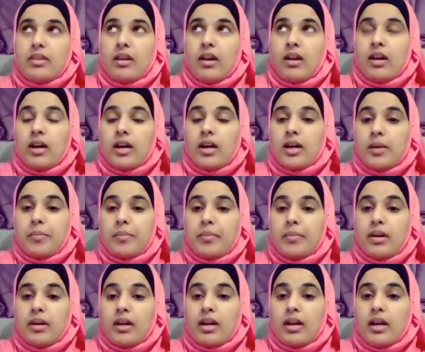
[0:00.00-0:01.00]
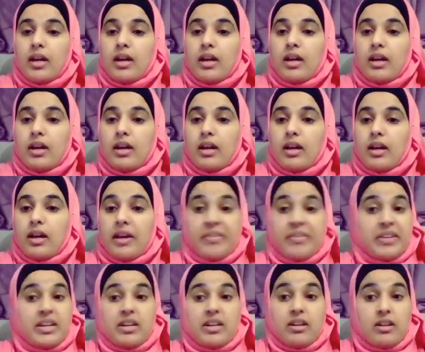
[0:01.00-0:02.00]
Um, and
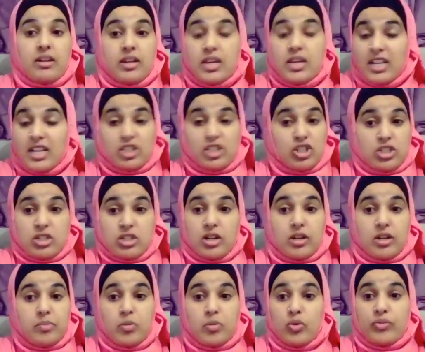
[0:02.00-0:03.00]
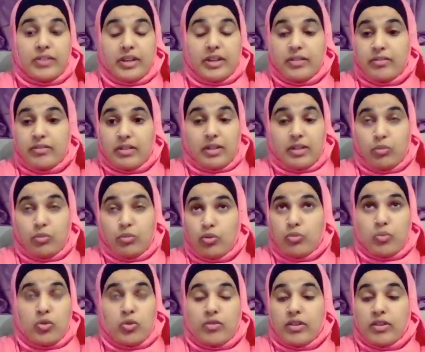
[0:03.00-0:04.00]
then he actually started moving and was
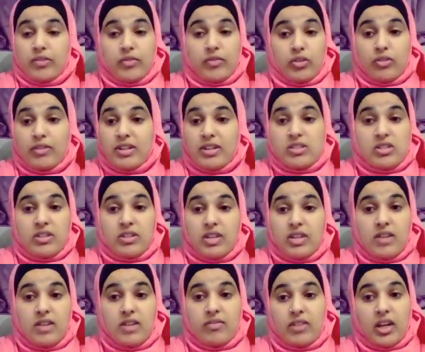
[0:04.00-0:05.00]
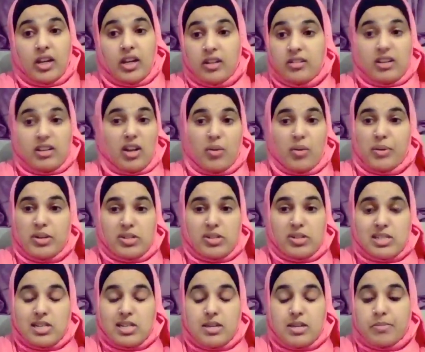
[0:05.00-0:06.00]
moving for the rest of the evening until I went to
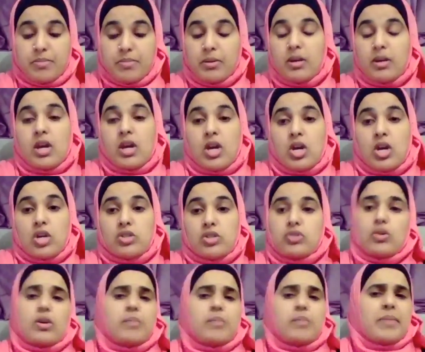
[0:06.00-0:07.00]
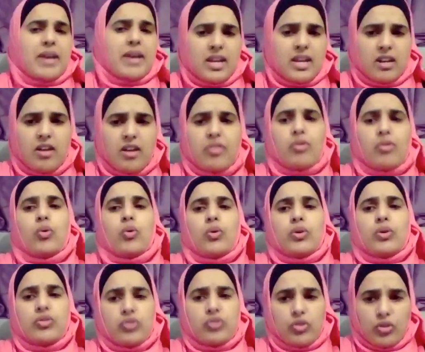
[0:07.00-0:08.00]
sleep. So in my head, I thought
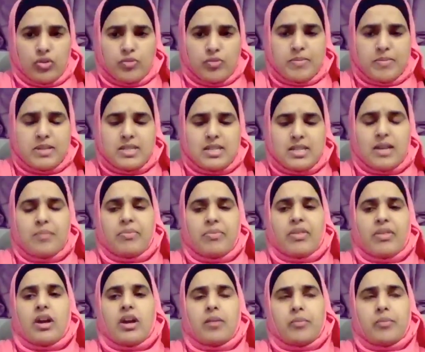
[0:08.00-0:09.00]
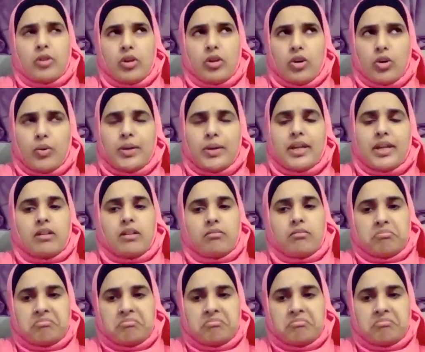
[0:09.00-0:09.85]
it's going to be the same thing. I'm going to go in.